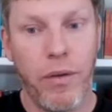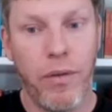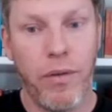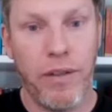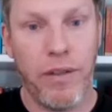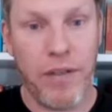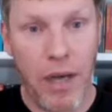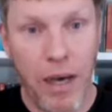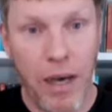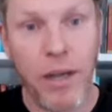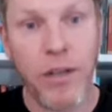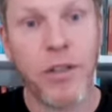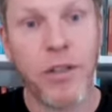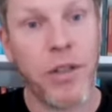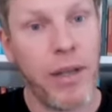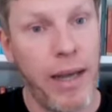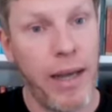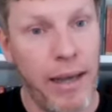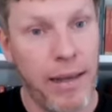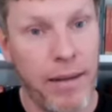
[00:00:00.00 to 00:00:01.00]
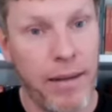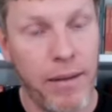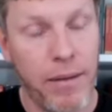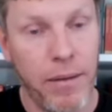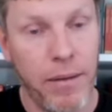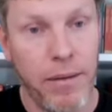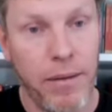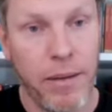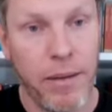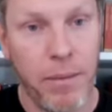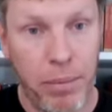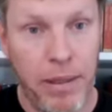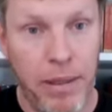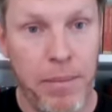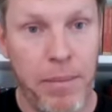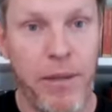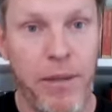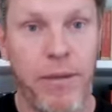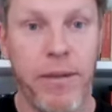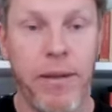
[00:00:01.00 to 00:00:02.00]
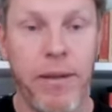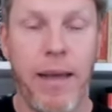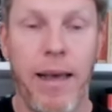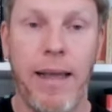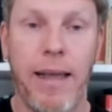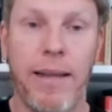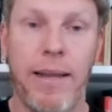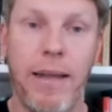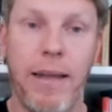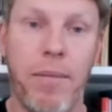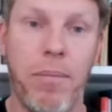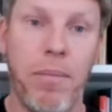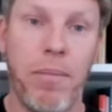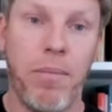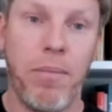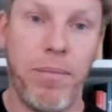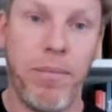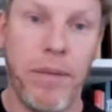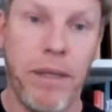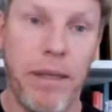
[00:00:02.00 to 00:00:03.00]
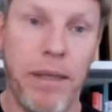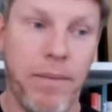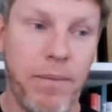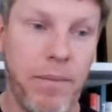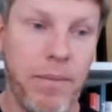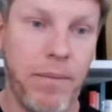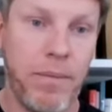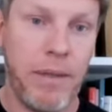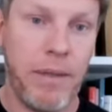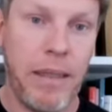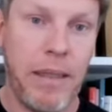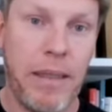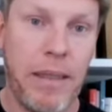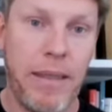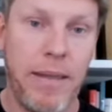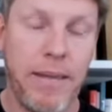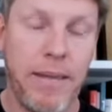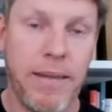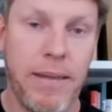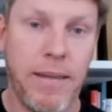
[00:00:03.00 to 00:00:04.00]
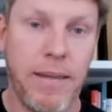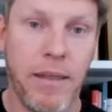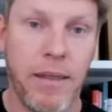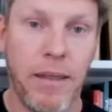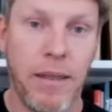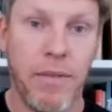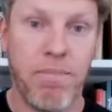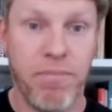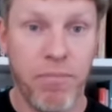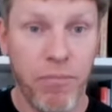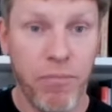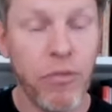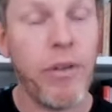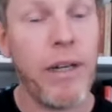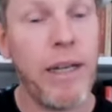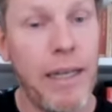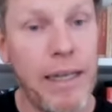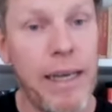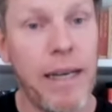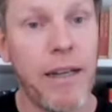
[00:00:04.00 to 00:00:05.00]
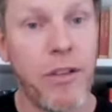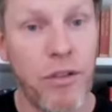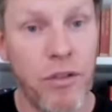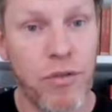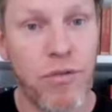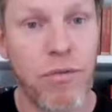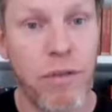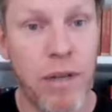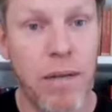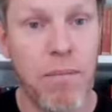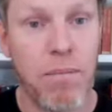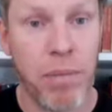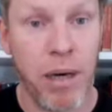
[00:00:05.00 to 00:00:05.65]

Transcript: the Dodge and the Plymouth, and they designed really extreme